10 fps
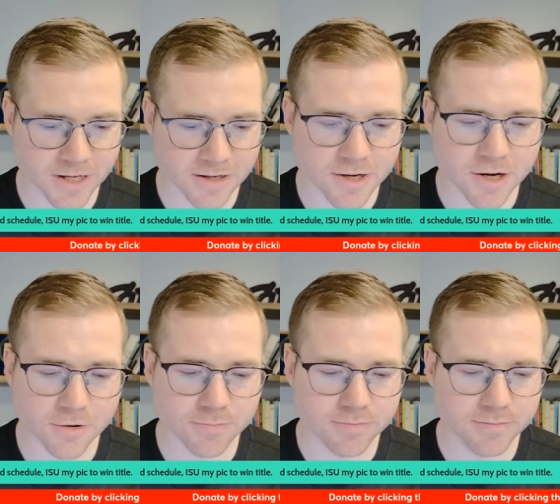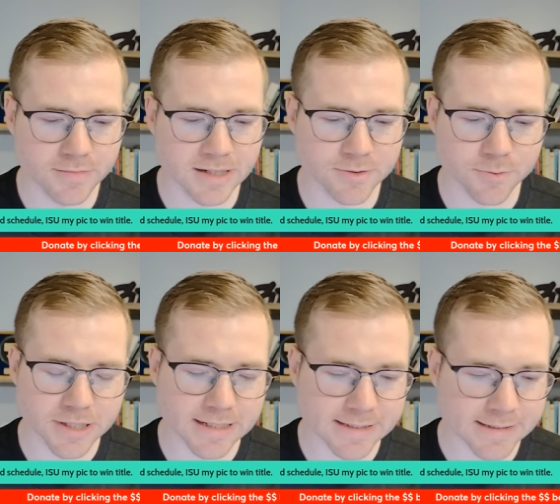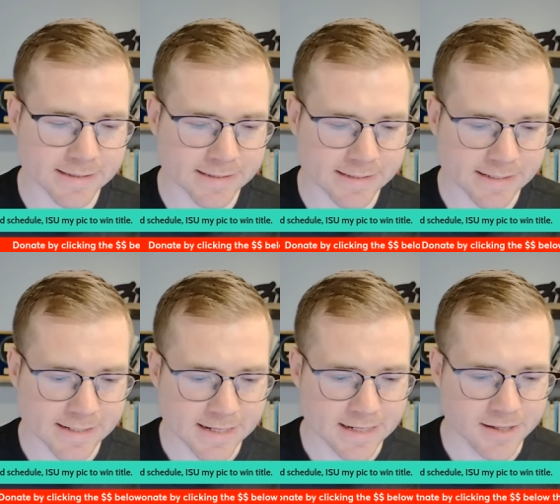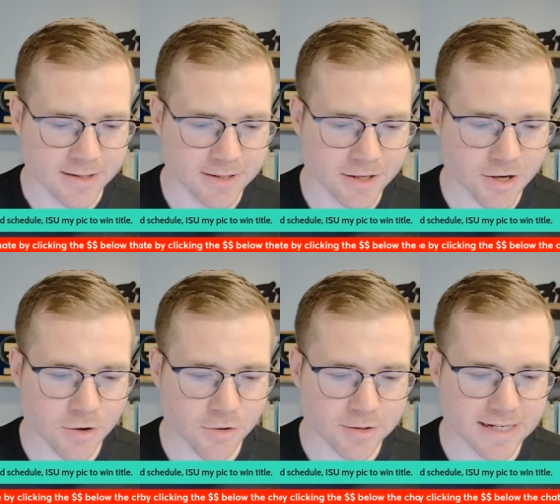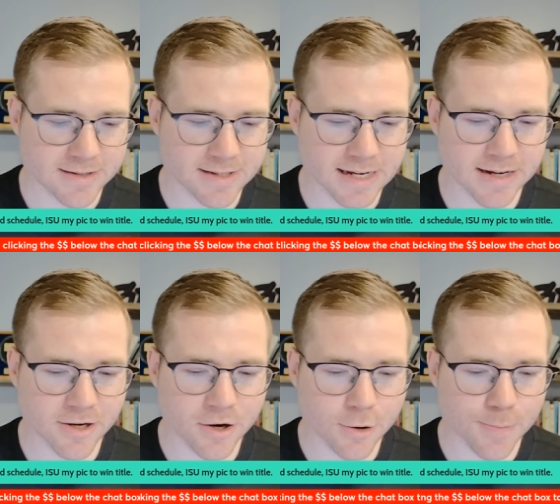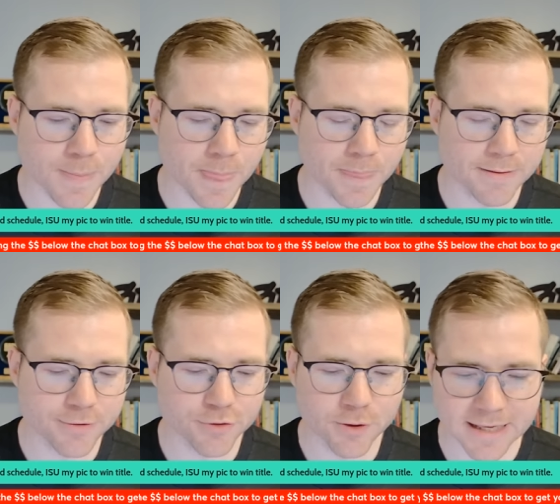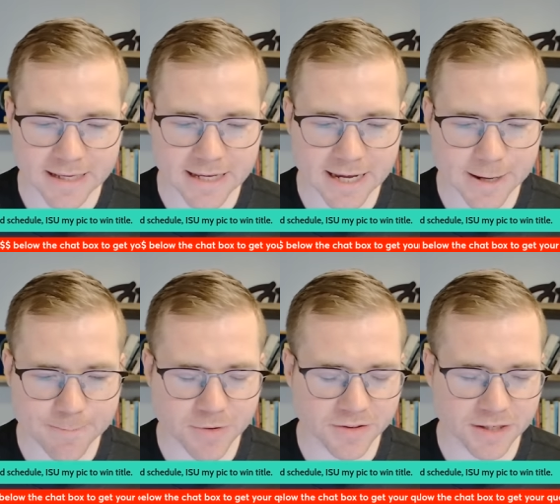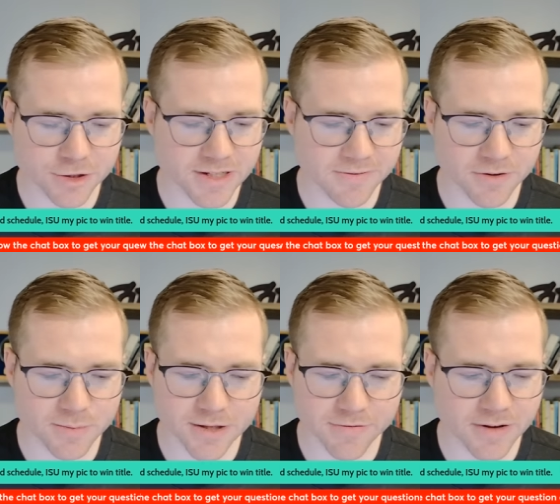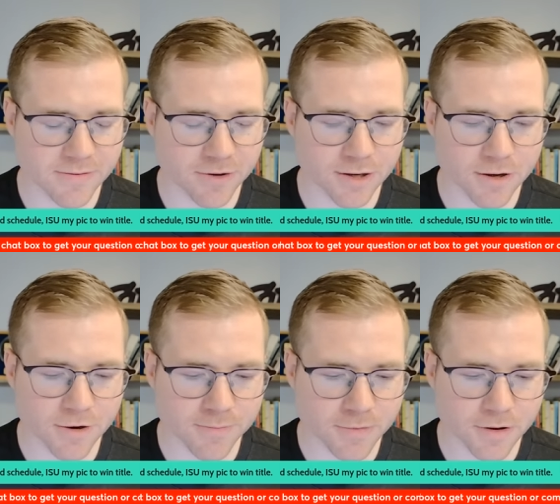No, next weekend. So Texas Tech at home, tricky game, but they should definitely be the favorite at home.